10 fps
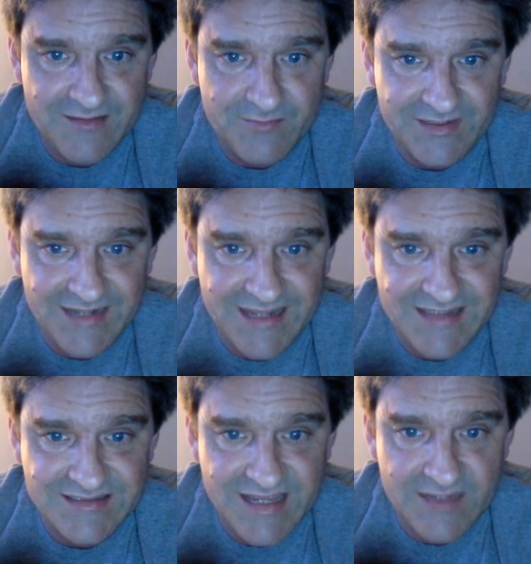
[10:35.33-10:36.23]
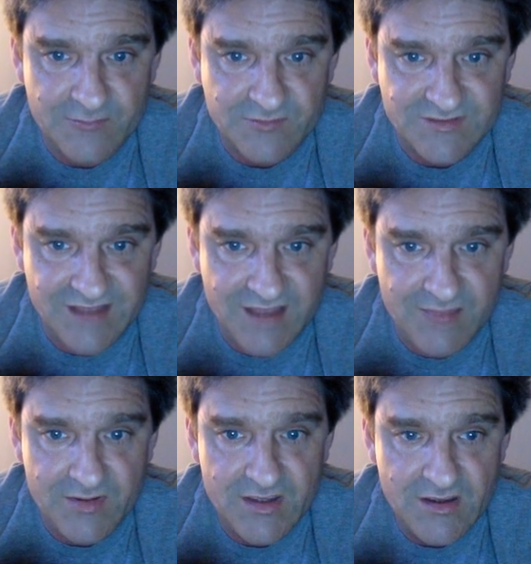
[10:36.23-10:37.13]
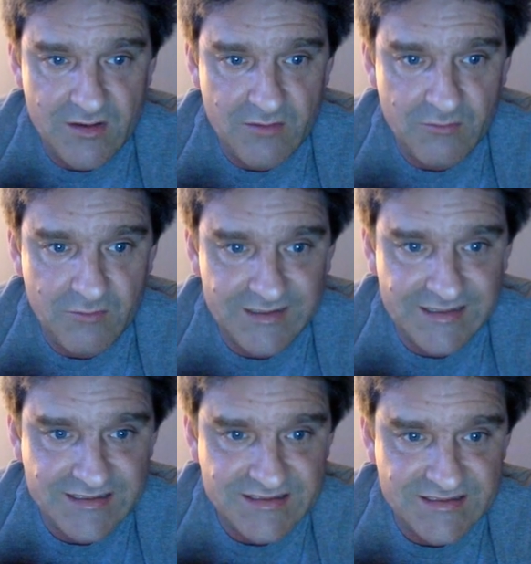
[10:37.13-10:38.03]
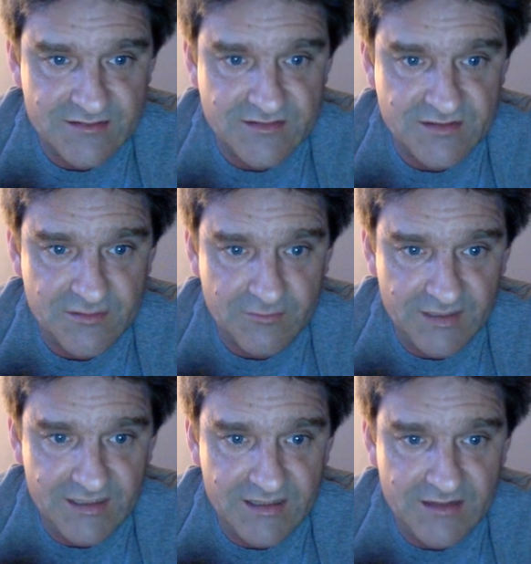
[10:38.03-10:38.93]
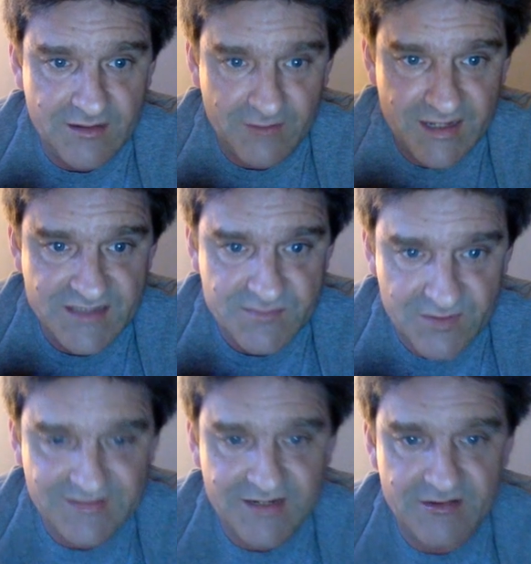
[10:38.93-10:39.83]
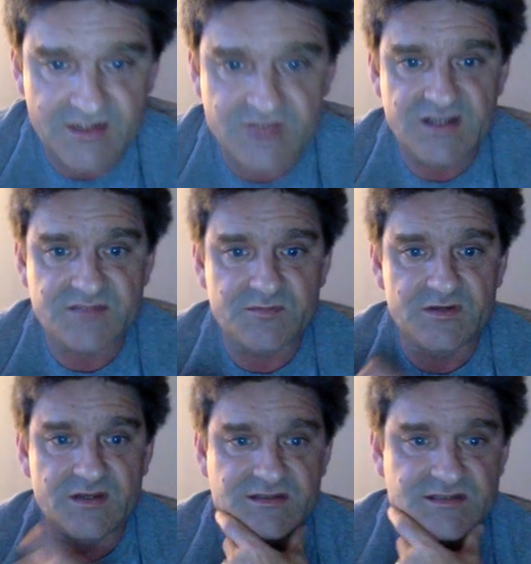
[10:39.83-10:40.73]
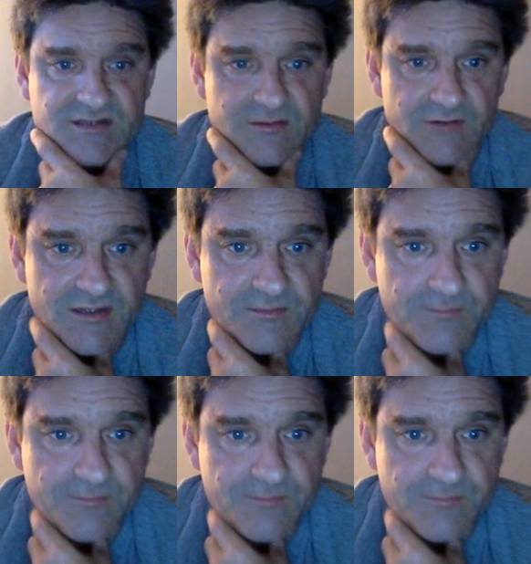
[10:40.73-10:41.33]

but it has said it will stop what it considers Iranian, Iran's military entrenchment in Syria.